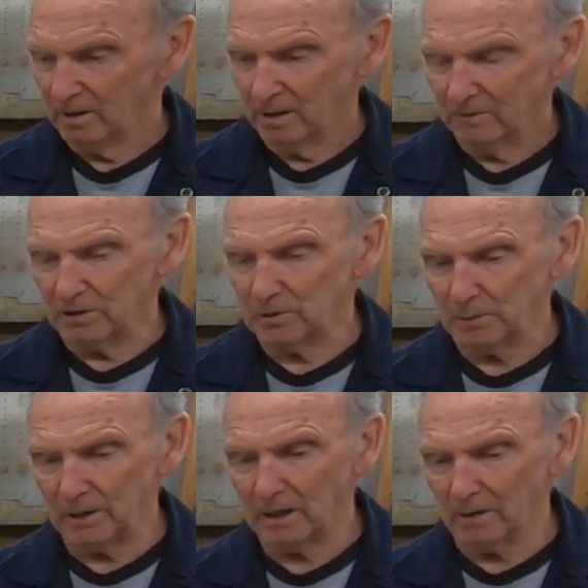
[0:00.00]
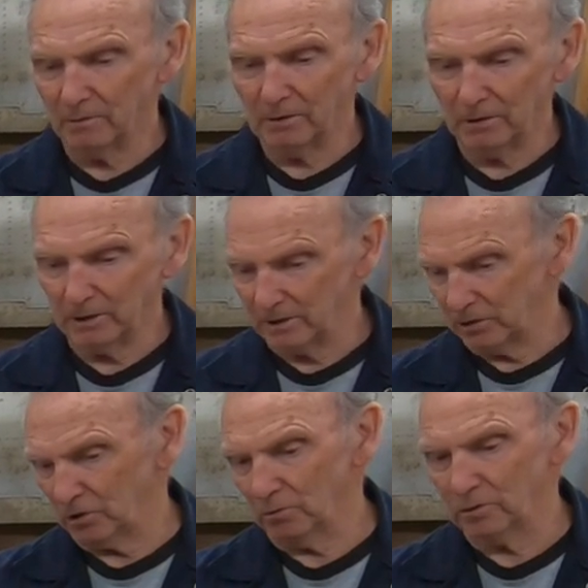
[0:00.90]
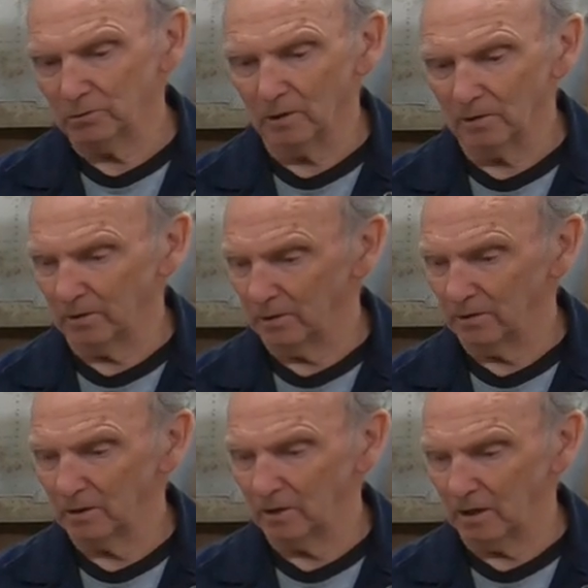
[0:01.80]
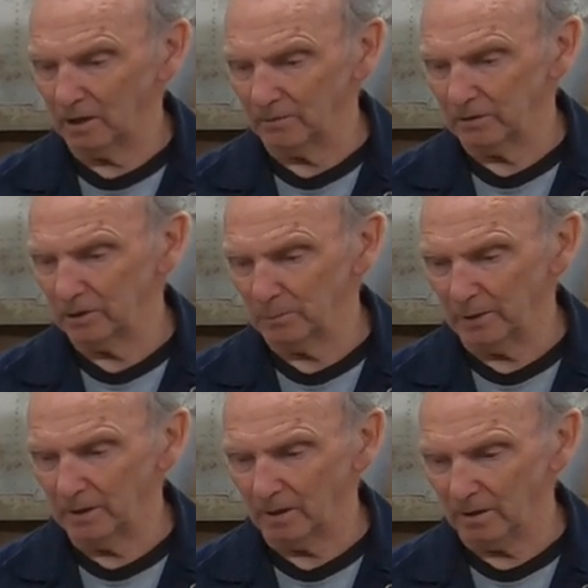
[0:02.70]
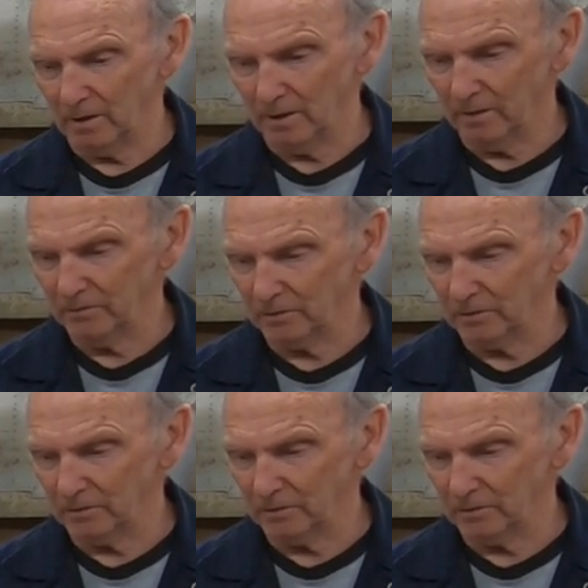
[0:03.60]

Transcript: if you spin that one there, you could show two hundred on the clock if you spun it hard enough.